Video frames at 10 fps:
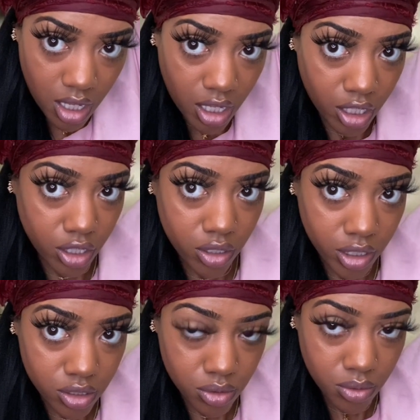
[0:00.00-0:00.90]
and you're going
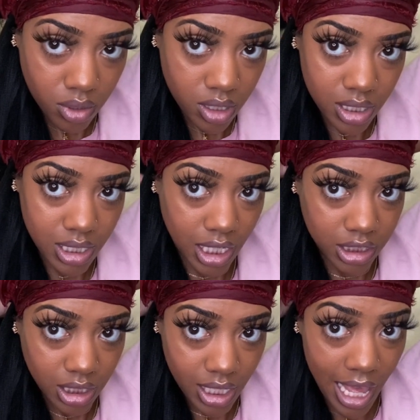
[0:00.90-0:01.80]
to
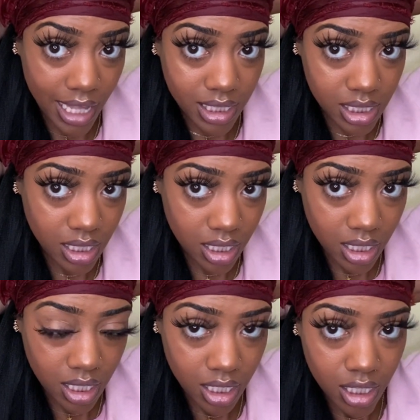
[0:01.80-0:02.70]
section that
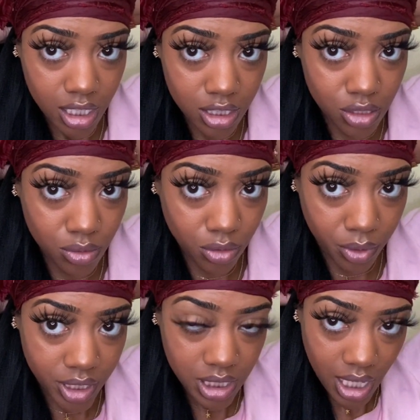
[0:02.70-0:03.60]
into
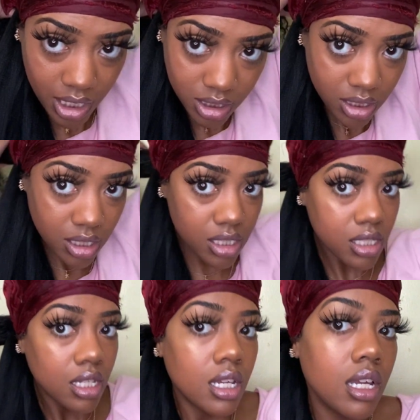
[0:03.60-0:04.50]
3 sections.
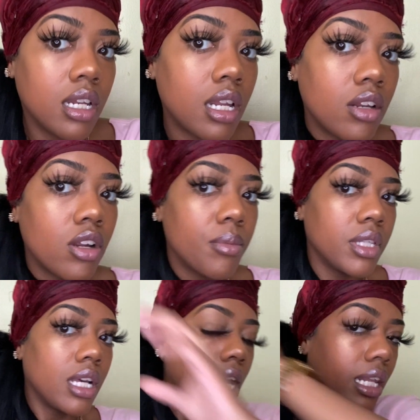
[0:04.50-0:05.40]
Now
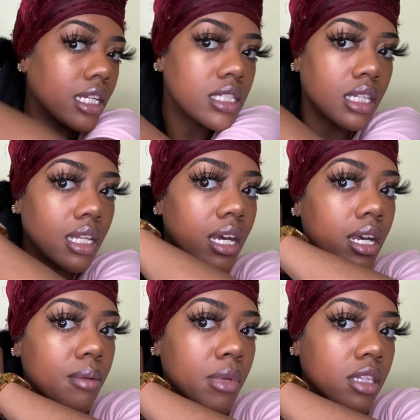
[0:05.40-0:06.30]
normally I like to
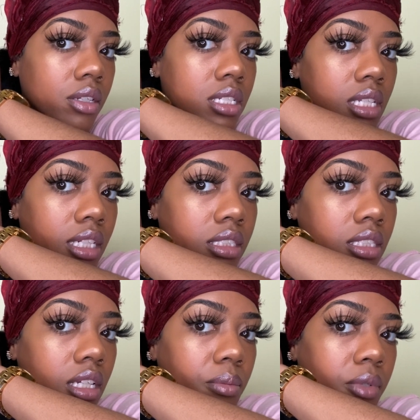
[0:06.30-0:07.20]
line my 3
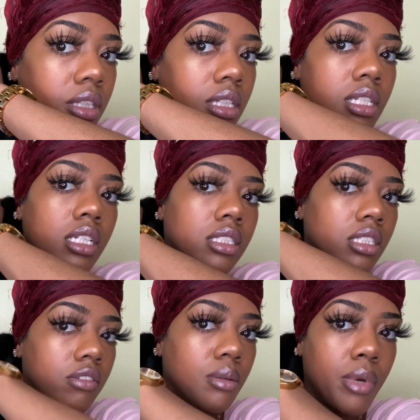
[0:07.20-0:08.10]
sections up with the sections
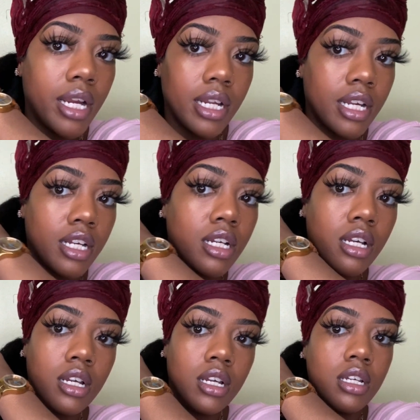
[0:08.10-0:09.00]
of the braiding hair.
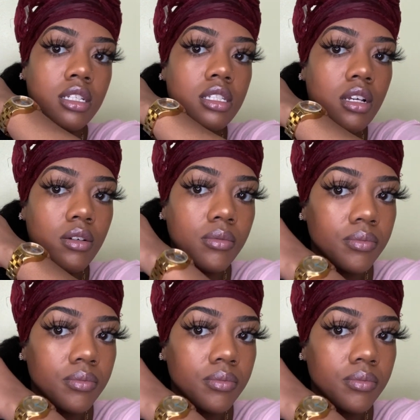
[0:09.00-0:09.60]
So,